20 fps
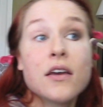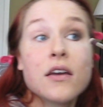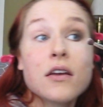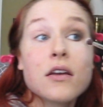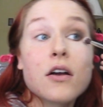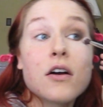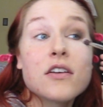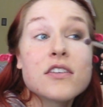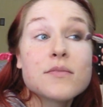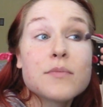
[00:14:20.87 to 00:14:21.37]

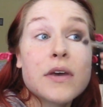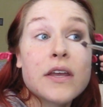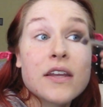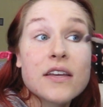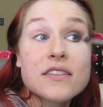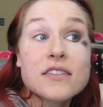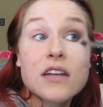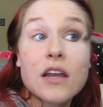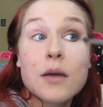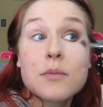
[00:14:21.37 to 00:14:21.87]

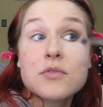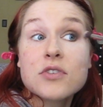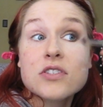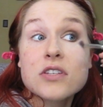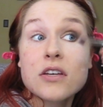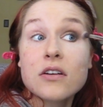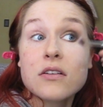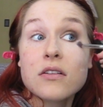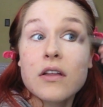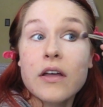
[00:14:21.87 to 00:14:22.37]
Cosmetics, and I'm just
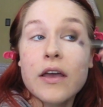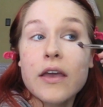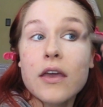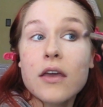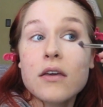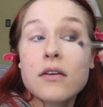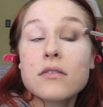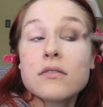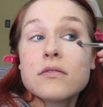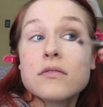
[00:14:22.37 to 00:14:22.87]
gonna
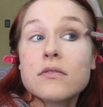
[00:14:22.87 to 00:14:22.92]
like